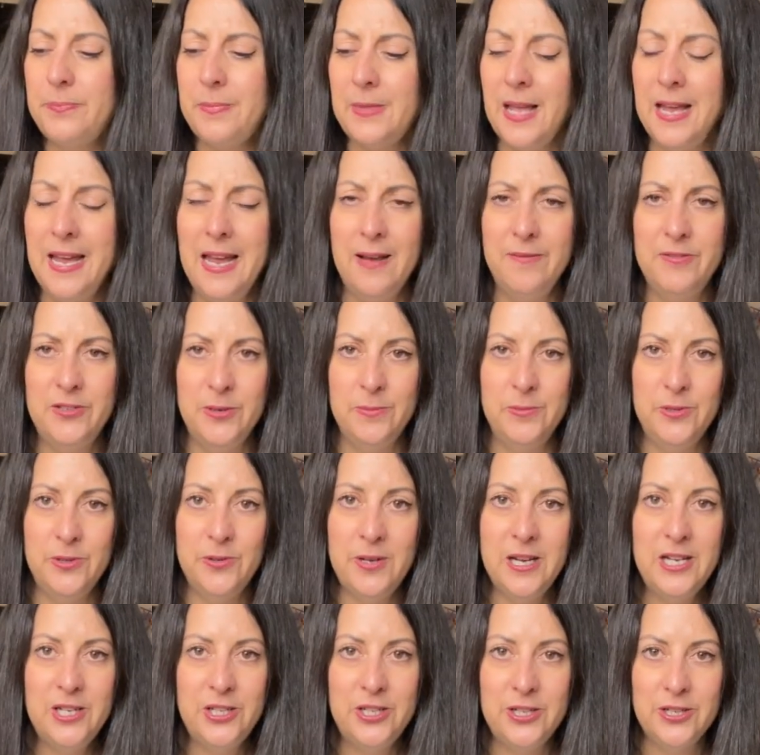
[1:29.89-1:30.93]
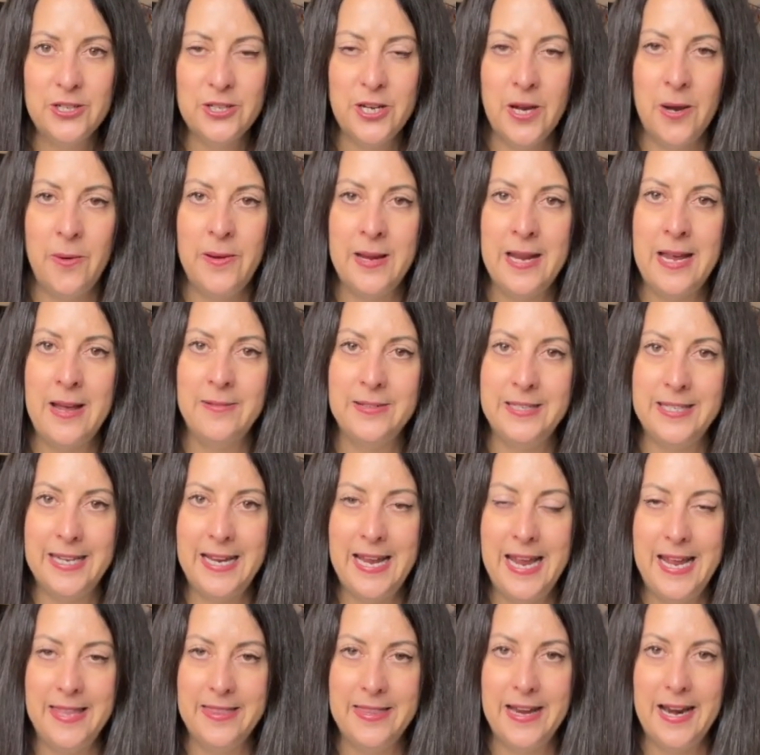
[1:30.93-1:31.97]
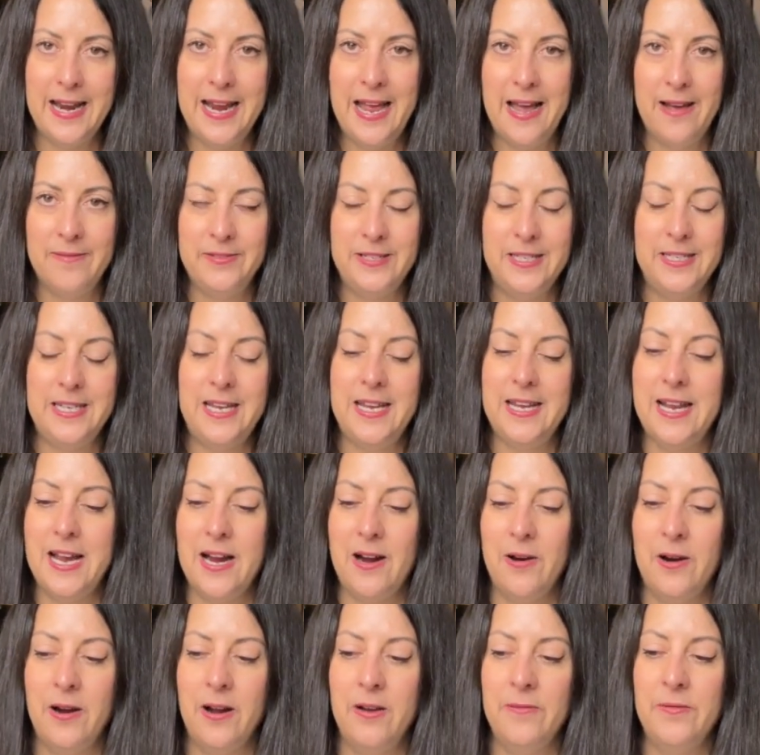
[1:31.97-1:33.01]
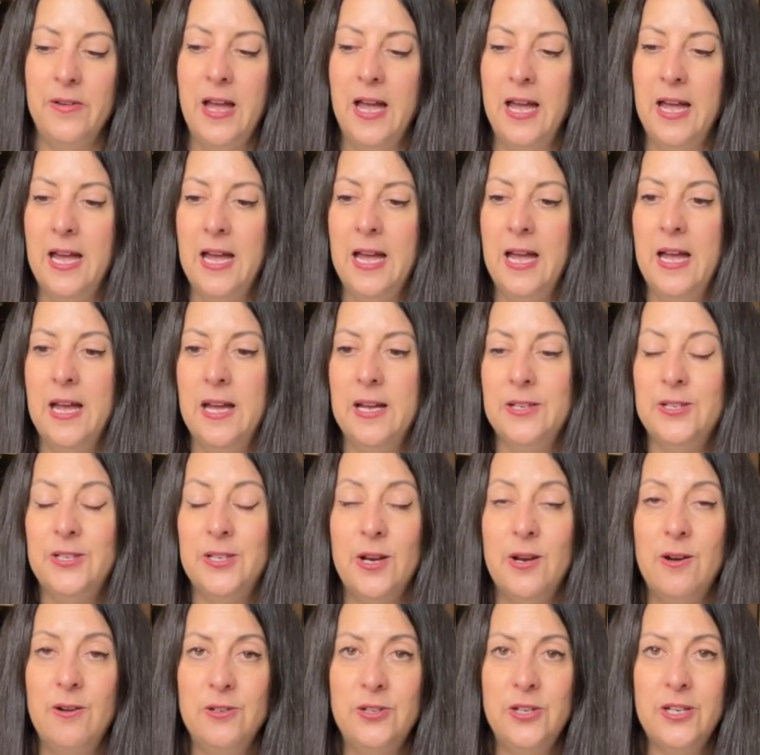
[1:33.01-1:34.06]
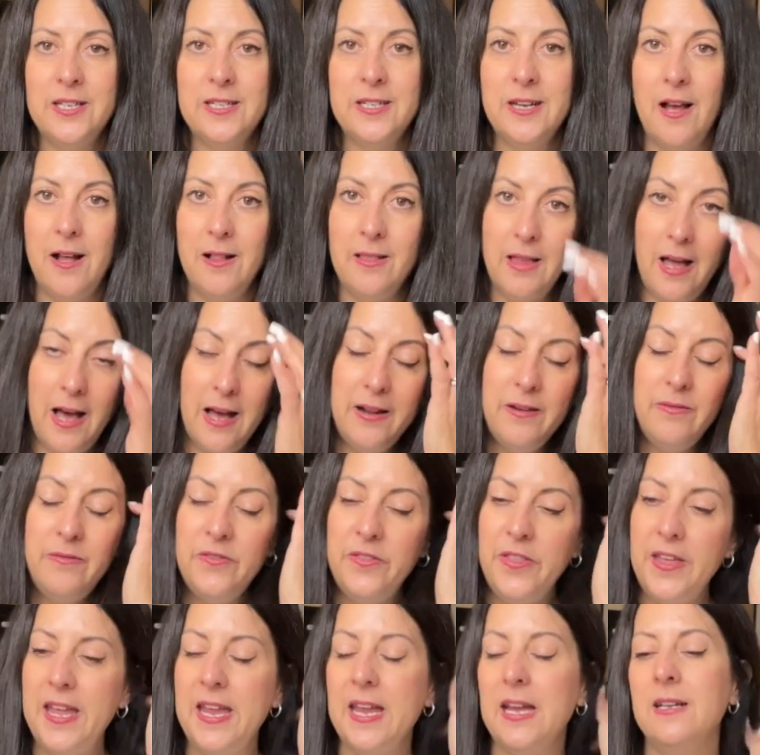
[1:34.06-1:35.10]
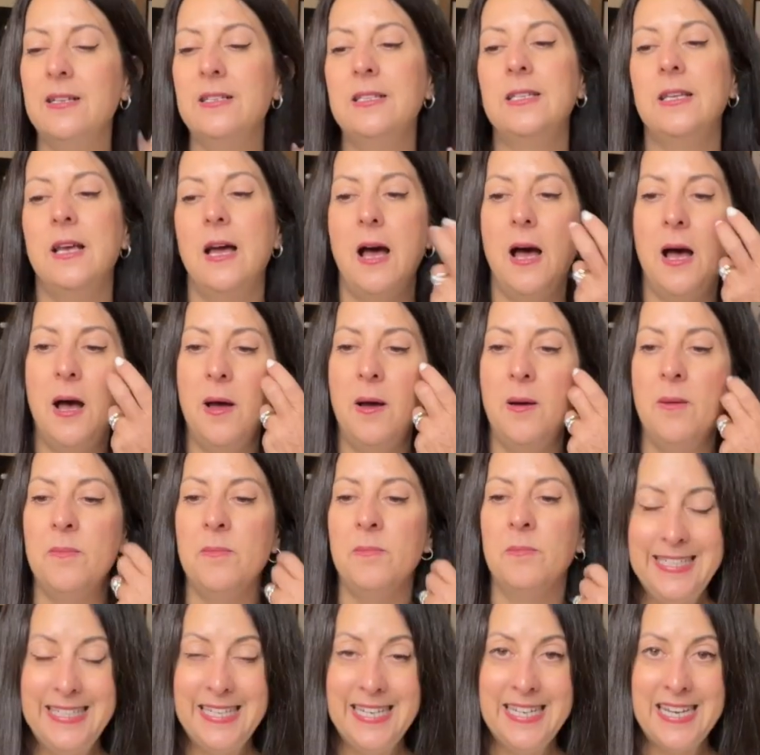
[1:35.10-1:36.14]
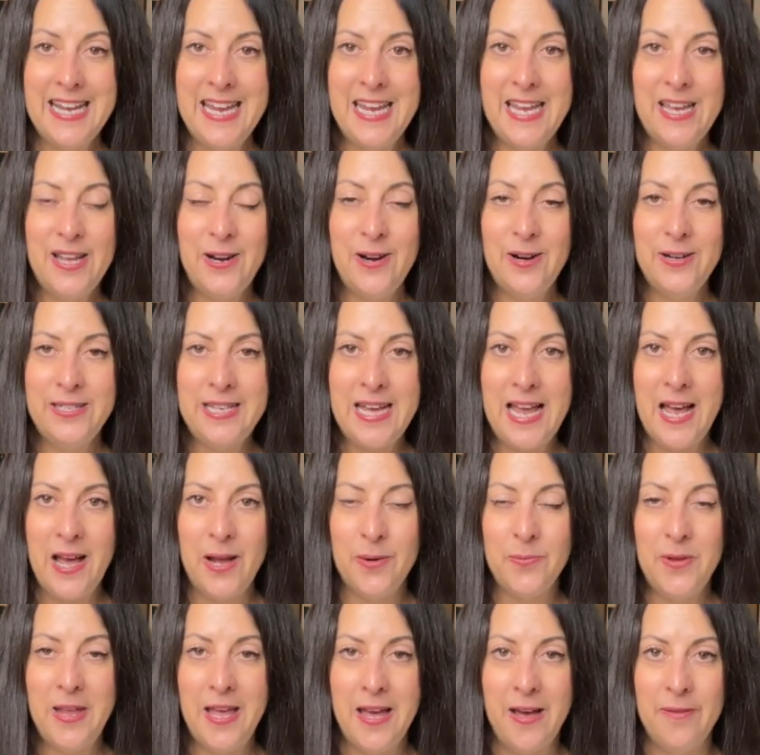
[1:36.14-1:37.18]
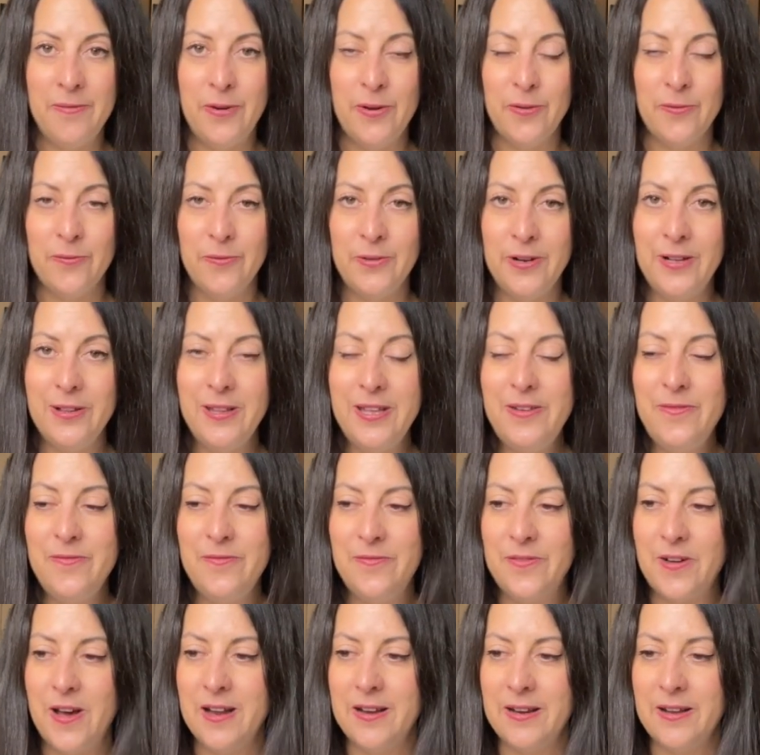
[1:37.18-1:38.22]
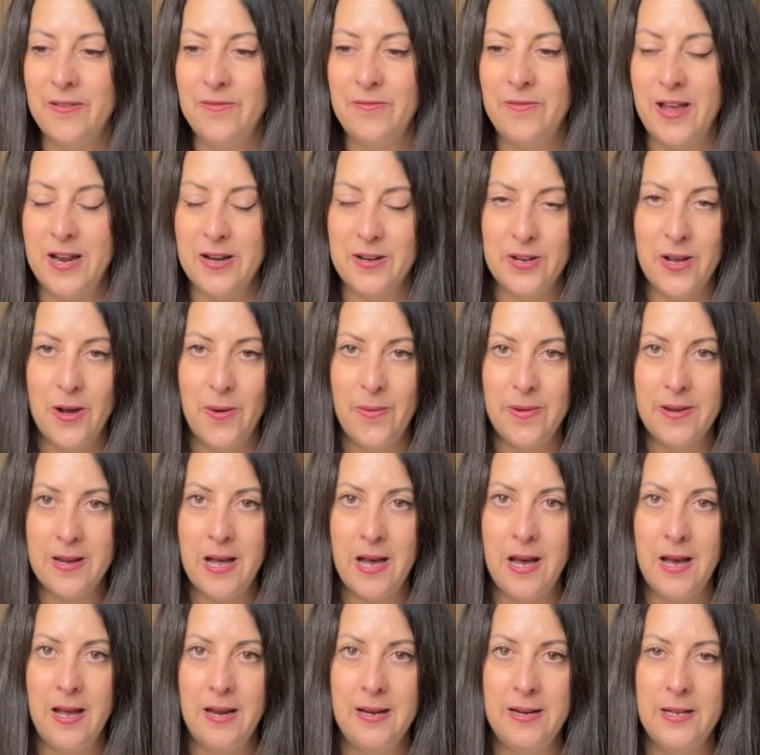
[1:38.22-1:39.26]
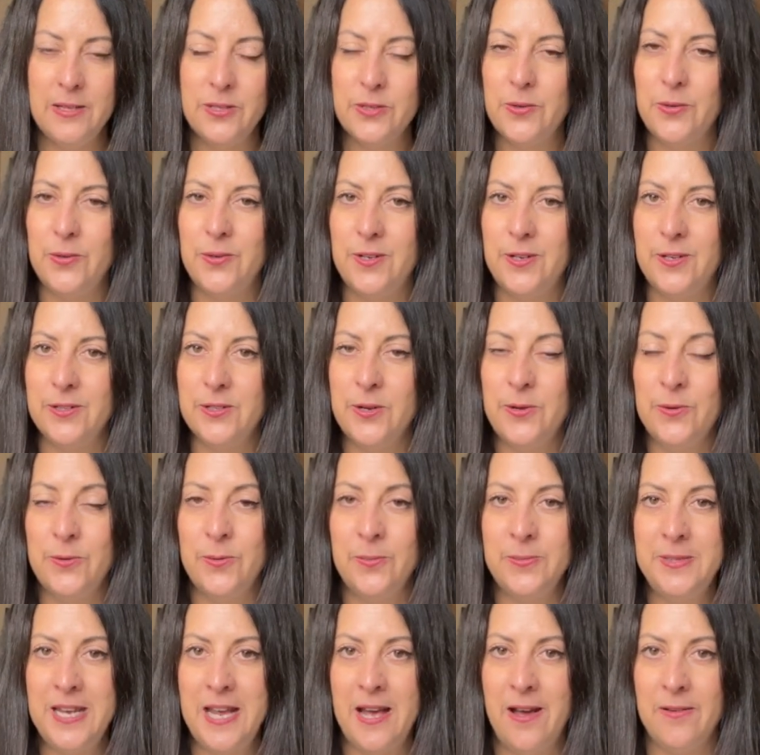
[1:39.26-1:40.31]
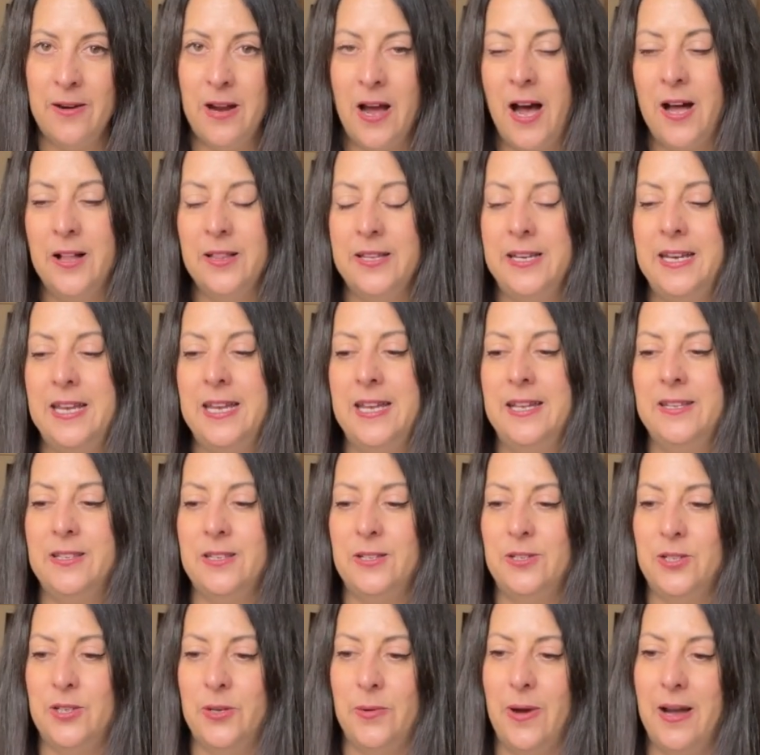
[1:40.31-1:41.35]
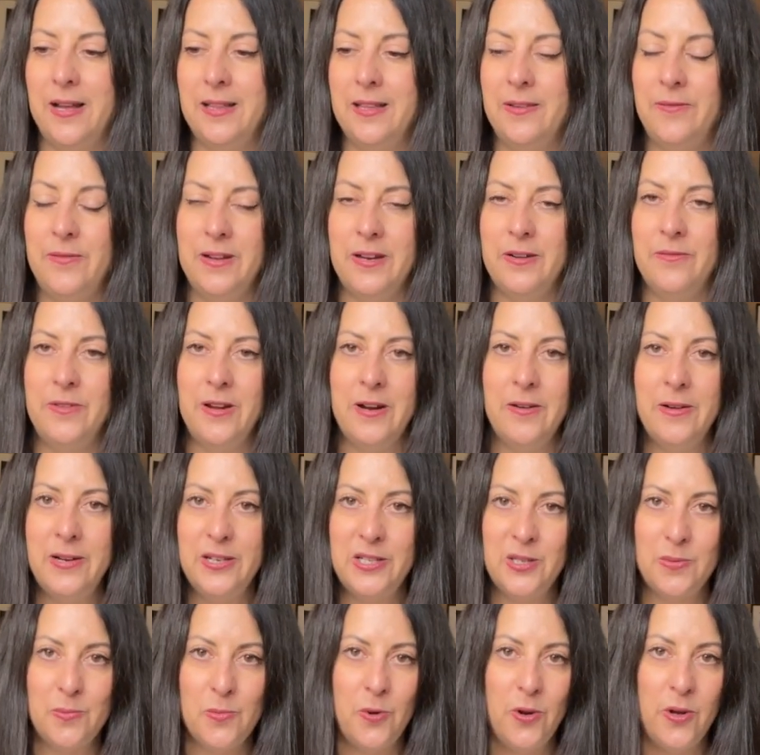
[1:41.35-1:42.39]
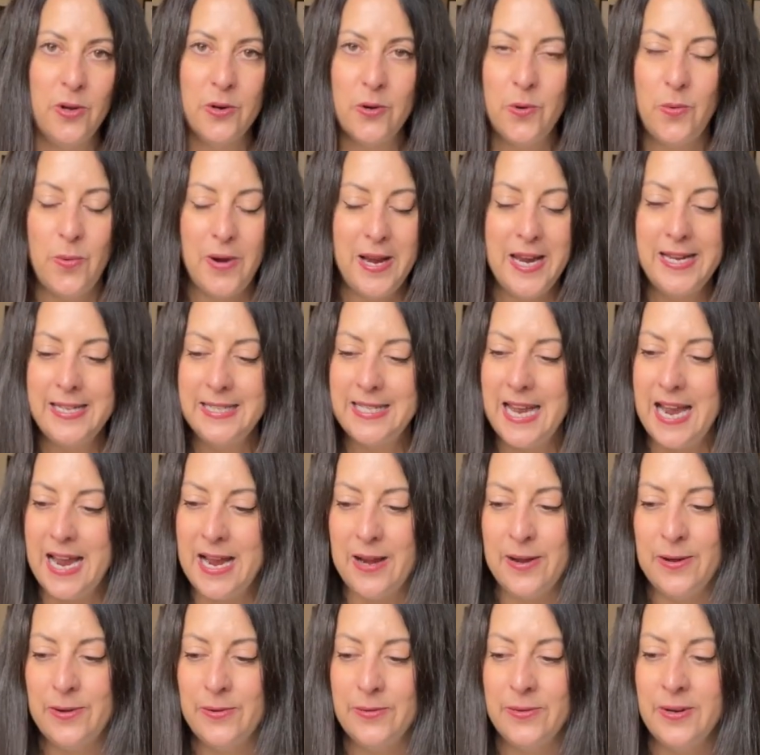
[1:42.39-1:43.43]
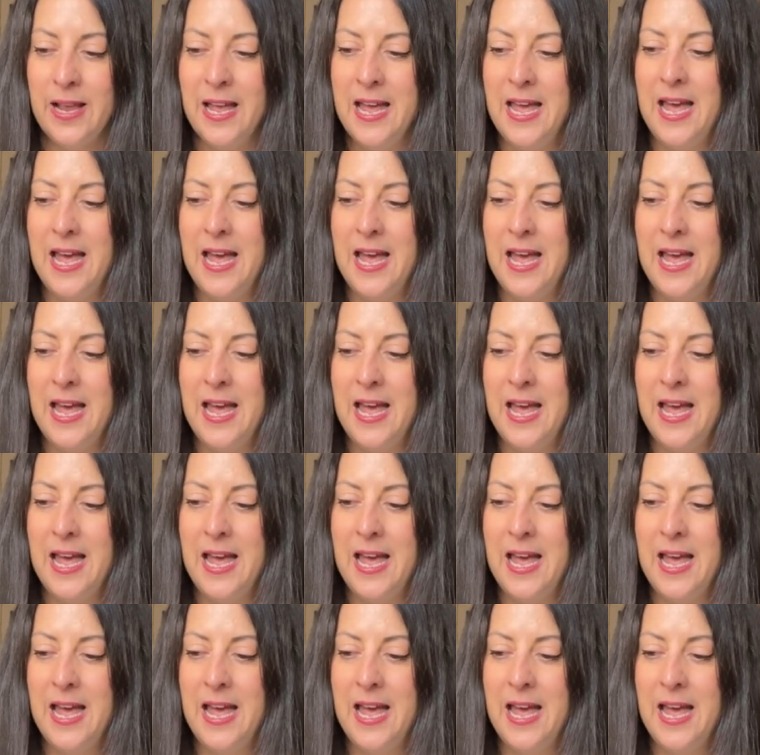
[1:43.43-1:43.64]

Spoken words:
I have some donations going out today that I have to take care of. So just a lot of things. Tonight in our town, we have a really fun event going on. It's called Hometown Holidays. So I live in a very small, quaint town.